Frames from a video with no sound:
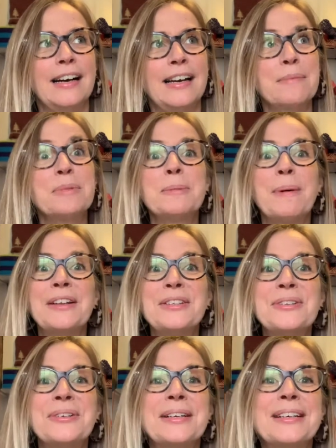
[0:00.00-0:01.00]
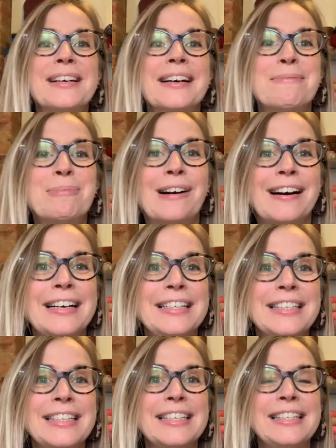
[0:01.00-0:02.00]
sponsoring a
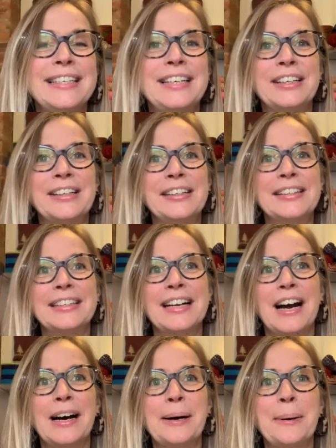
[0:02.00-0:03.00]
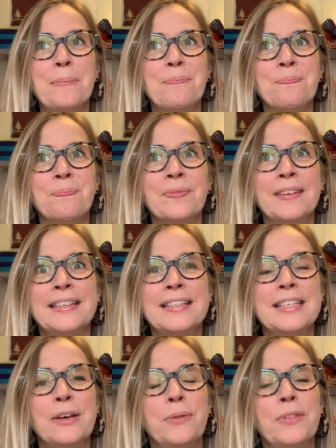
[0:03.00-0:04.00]
prize this year.
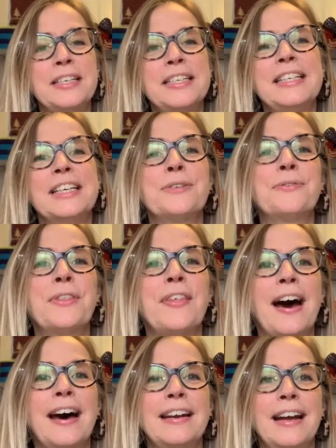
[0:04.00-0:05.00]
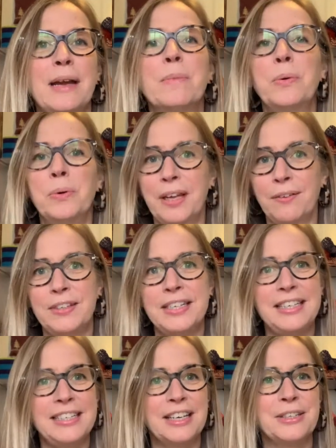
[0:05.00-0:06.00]
So the details for that, Ambah will give the
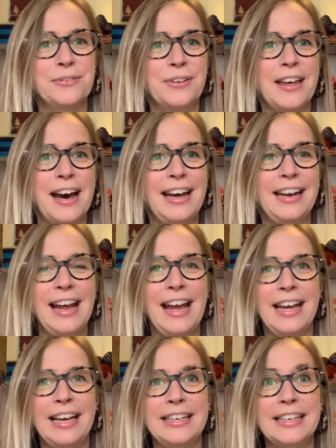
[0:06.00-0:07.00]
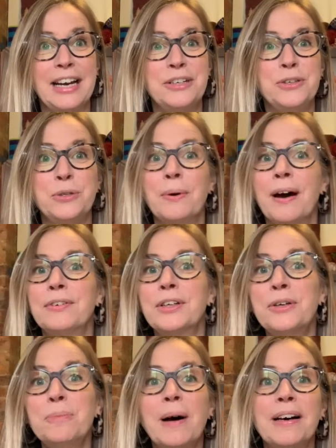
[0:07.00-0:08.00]
details for that. And I do have a
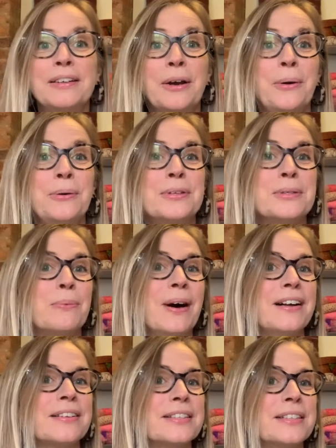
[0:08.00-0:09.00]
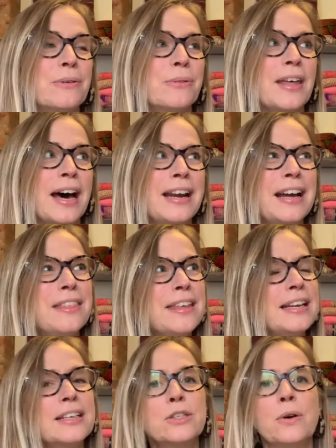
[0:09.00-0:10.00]
coupon code as well. So that I
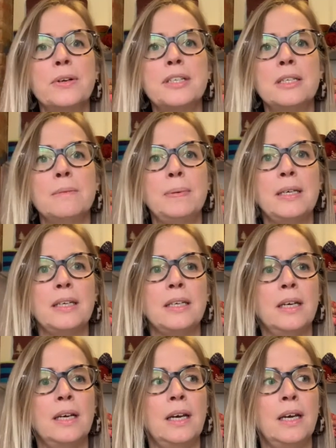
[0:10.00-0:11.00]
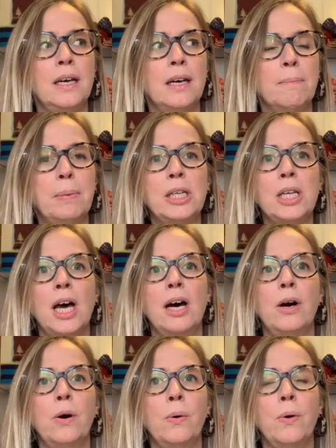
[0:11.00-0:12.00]
think is going to be
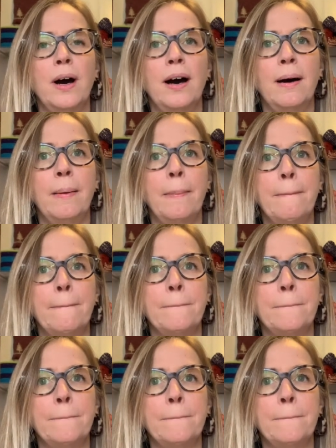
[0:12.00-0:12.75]
below. I